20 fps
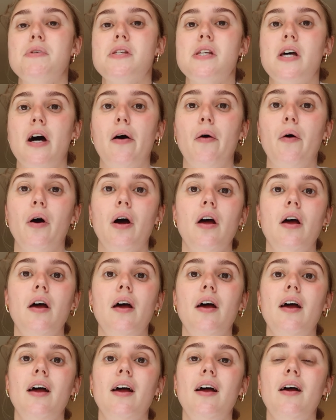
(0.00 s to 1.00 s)
So
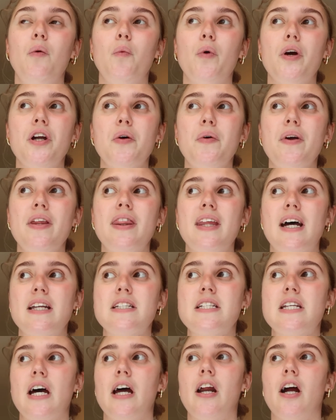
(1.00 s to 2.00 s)
we're doing that
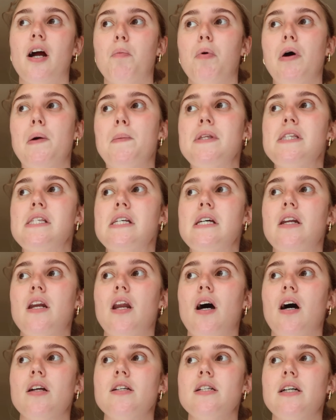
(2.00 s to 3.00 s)
tonight. Our appointment's
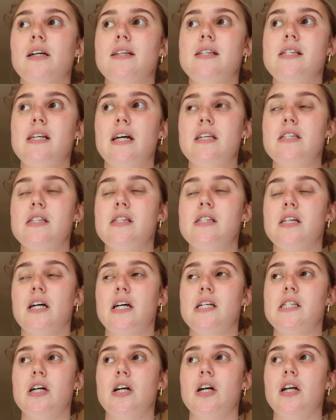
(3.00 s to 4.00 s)
not till 6 and
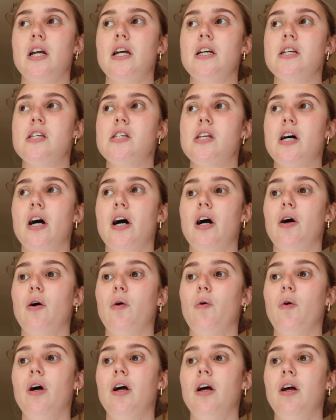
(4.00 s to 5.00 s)
6:30,
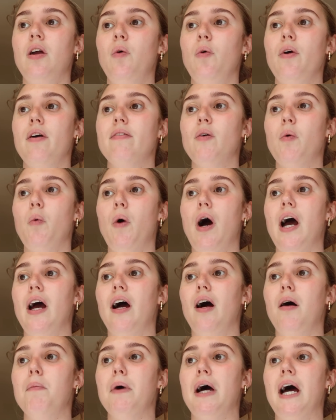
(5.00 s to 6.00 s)
so we have a
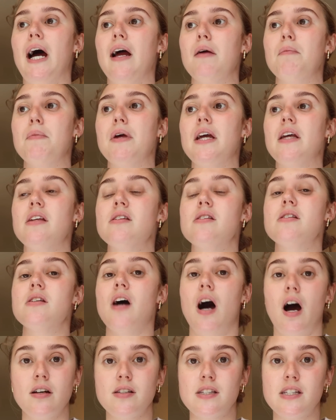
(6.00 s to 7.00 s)
while, but I'm
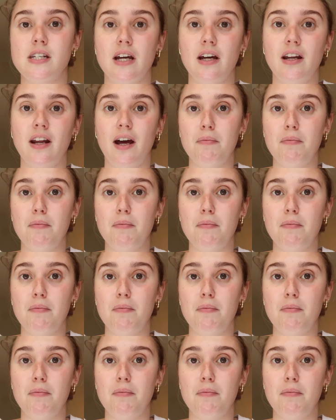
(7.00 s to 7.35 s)
exhausted.